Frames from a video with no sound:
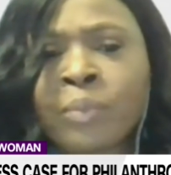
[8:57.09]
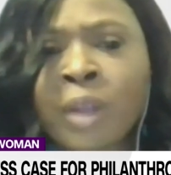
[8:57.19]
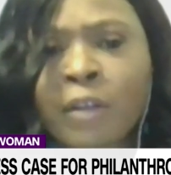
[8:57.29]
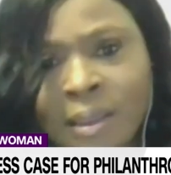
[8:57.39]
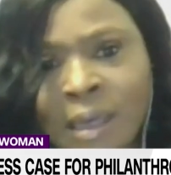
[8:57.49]

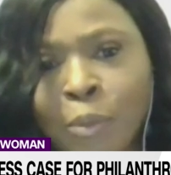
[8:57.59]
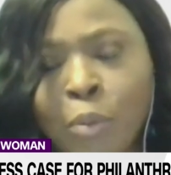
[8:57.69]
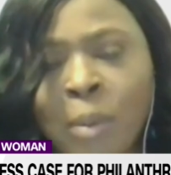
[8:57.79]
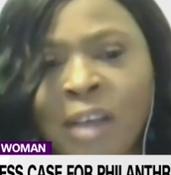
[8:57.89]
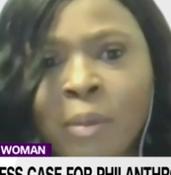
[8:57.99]
for example,
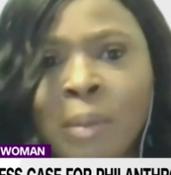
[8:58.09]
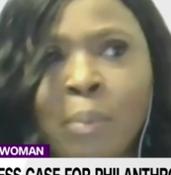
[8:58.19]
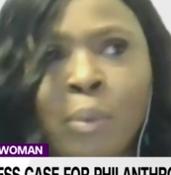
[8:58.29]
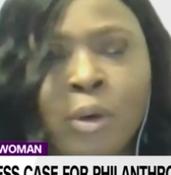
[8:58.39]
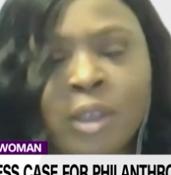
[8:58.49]
my former
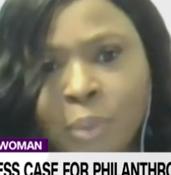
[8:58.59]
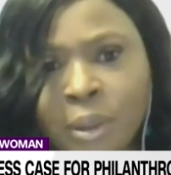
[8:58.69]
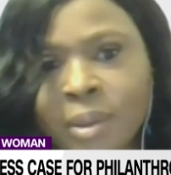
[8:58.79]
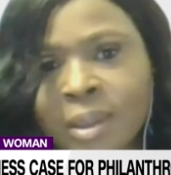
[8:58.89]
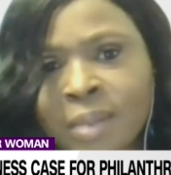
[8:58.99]
boss
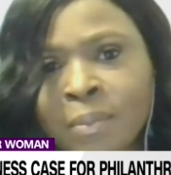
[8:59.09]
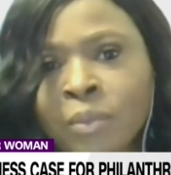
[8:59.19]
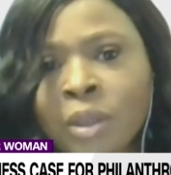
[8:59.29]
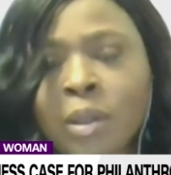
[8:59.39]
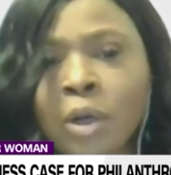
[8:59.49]
built
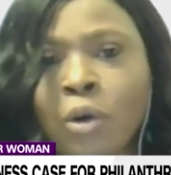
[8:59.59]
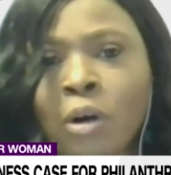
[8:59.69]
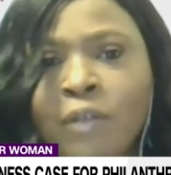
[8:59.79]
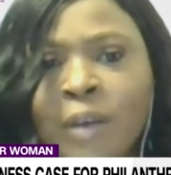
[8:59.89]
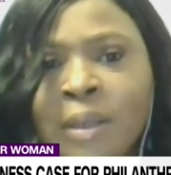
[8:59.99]
the
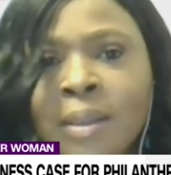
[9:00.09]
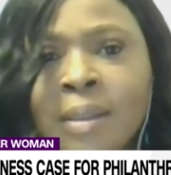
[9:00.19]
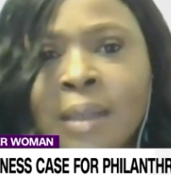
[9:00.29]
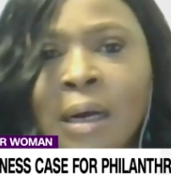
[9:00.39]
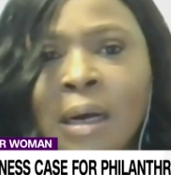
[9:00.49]
conference
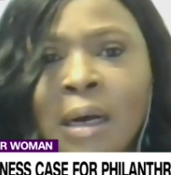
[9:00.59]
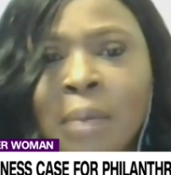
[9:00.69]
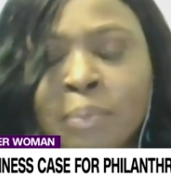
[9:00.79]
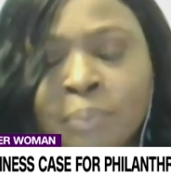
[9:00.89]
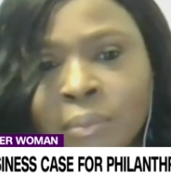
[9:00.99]

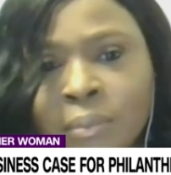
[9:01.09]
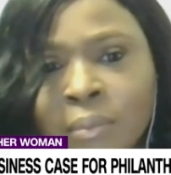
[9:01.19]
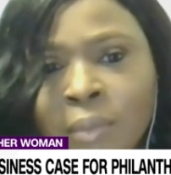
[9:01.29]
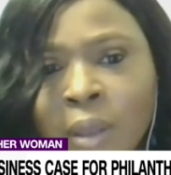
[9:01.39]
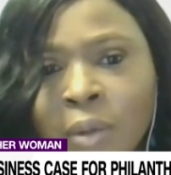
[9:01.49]
um
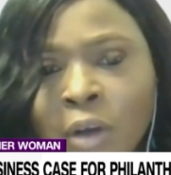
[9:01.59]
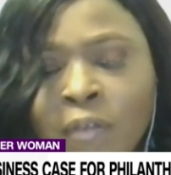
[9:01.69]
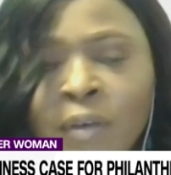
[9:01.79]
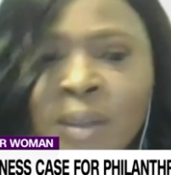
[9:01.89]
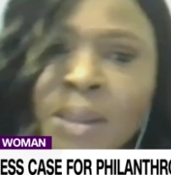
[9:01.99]
the
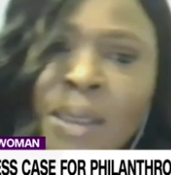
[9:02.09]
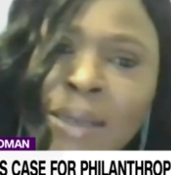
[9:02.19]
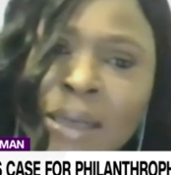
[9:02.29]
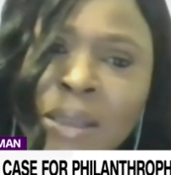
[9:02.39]
conference center, the